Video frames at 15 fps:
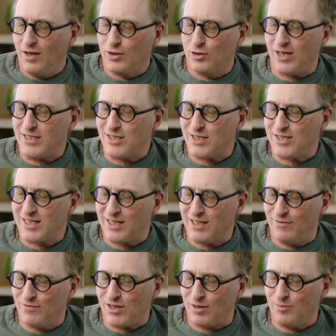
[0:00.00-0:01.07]
Craziest thing
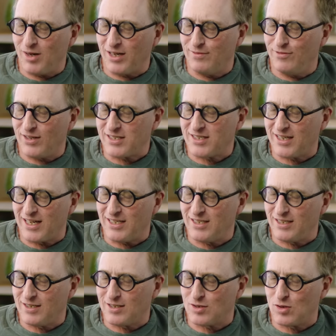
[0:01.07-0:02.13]
you've done while
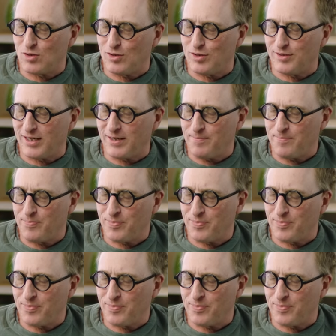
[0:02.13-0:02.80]
investigating a story.